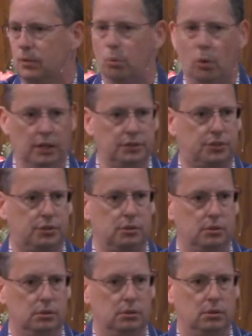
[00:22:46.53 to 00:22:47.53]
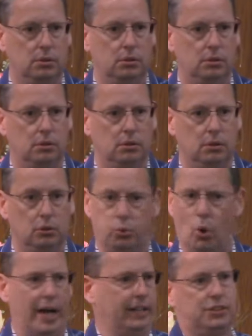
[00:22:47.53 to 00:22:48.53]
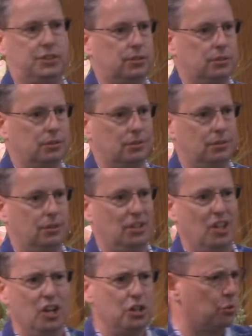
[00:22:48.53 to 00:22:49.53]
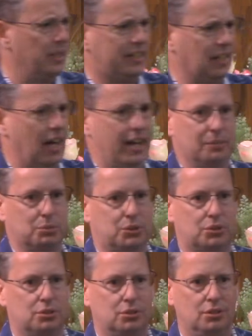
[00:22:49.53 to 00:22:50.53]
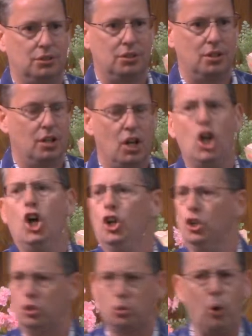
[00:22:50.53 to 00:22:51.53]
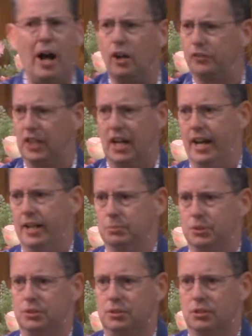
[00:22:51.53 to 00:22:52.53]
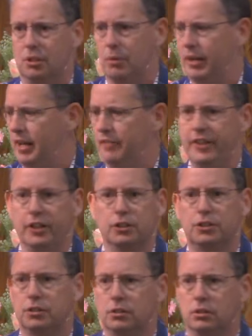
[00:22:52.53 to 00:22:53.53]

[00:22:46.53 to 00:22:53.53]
Once? Twice? Three times? Twelve times? I'm running out of fingers.